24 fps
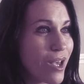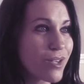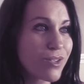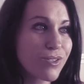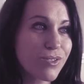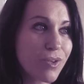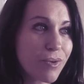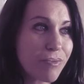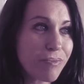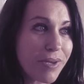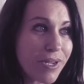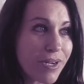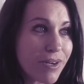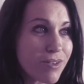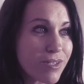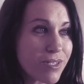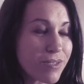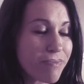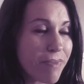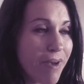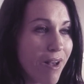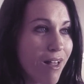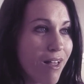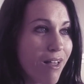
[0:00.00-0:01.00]
So big or
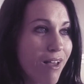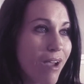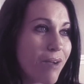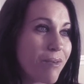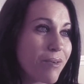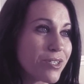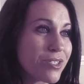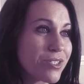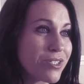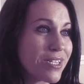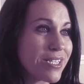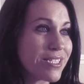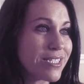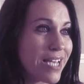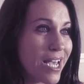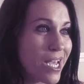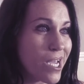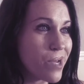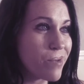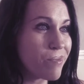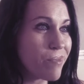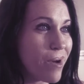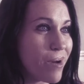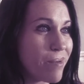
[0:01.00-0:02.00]
small, I want you to
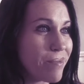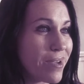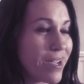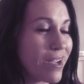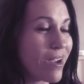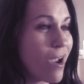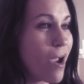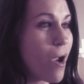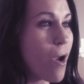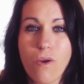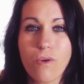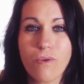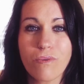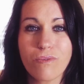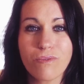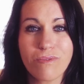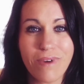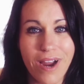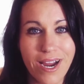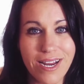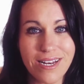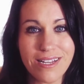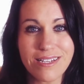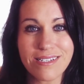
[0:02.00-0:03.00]
take a moment,
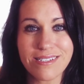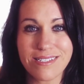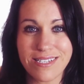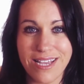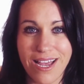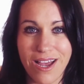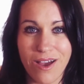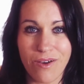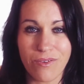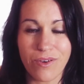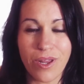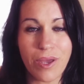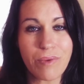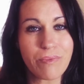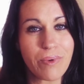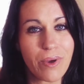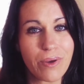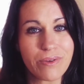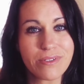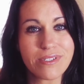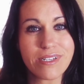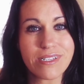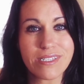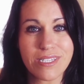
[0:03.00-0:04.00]
write it down, and
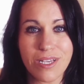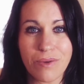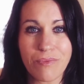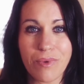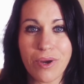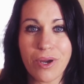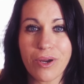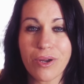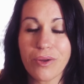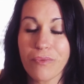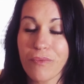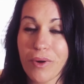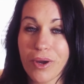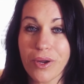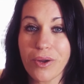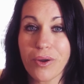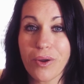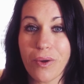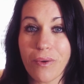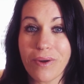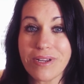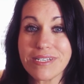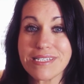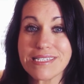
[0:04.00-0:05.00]
post it somewhere where
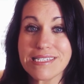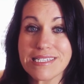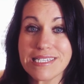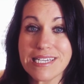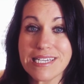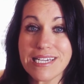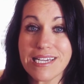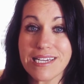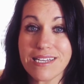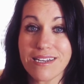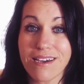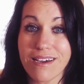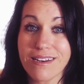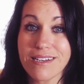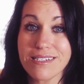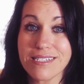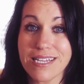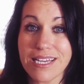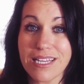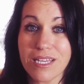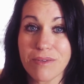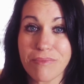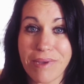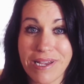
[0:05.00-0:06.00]
you're going to see it on a
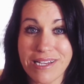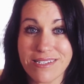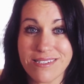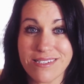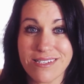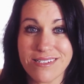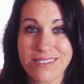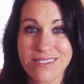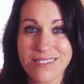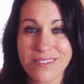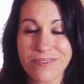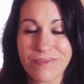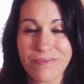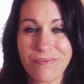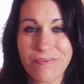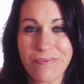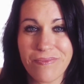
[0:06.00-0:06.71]
daily basis.